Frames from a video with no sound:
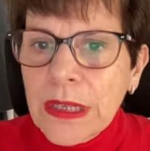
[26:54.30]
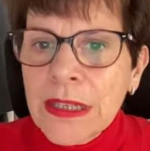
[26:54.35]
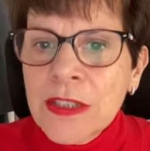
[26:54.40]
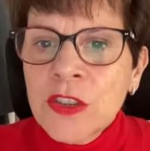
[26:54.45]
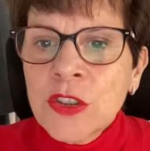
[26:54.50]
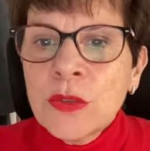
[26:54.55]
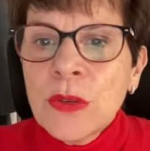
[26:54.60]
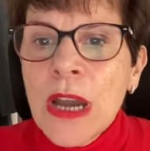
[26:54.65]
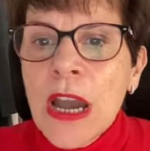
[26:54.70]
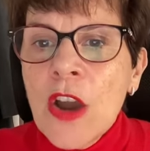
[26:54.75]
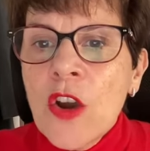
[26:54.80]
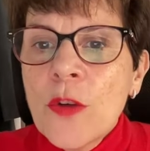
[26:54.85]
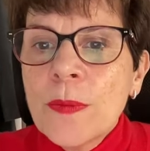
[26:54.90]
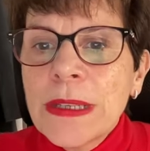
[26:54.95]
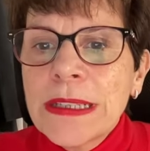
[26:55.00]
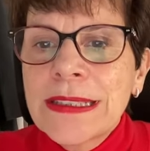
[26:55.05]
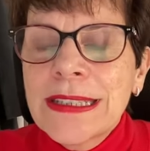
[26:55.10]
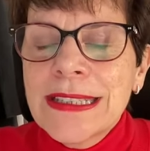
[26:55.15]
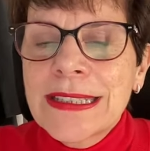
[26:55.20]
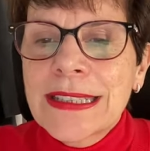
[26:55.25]
so I hope
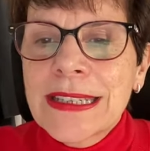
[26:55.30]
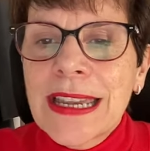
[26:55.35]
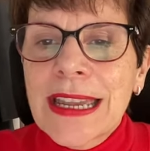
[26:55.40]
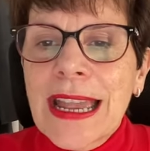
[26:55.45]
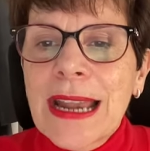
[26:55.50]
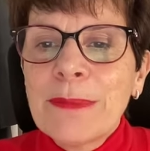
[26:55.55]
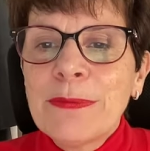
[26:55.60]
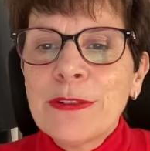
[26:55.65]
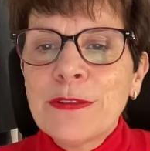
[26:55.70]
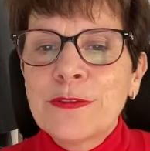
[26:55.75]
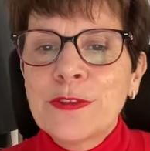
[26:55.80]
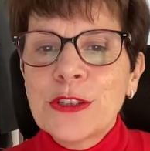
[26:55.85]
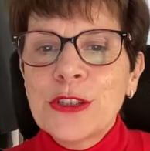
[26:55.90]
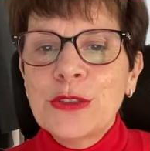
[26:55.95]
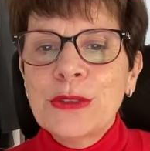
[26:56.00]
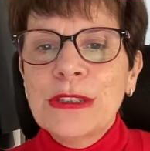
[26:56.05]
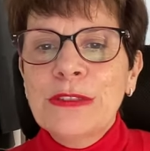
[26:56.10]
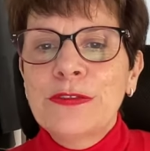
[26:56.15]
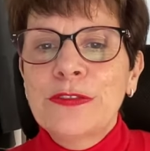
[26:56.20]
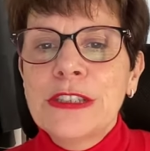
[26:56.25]
that is helpful for
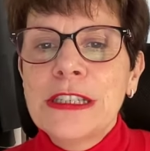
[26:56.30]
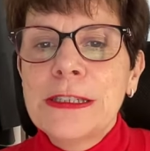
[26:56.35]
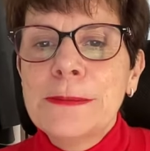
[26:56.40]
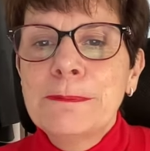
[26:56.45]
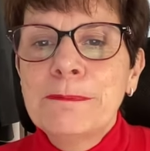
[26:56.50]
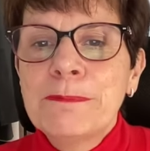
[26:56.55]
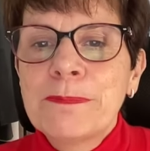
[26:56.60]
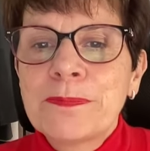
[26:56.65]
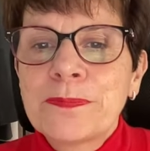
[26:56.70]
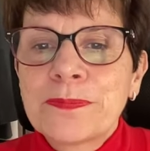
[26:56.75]
you. If we